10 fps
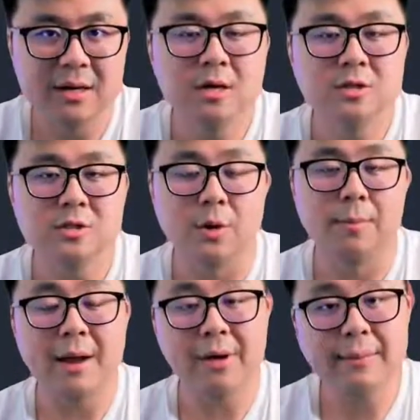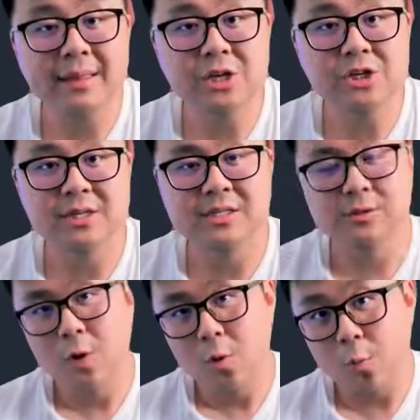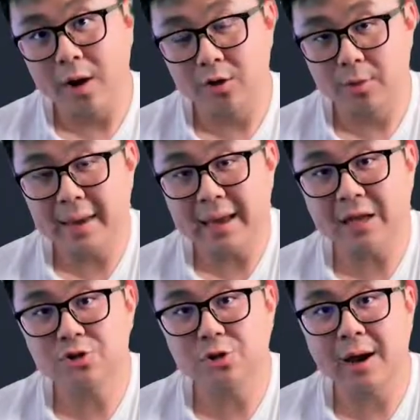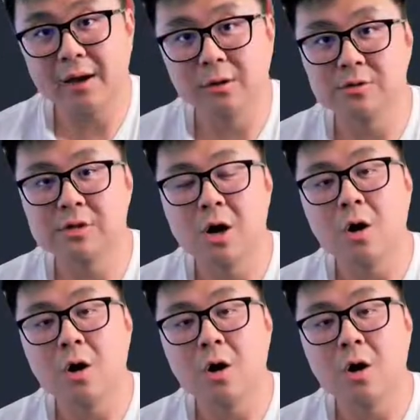So my recommendation is, when you're making triangles,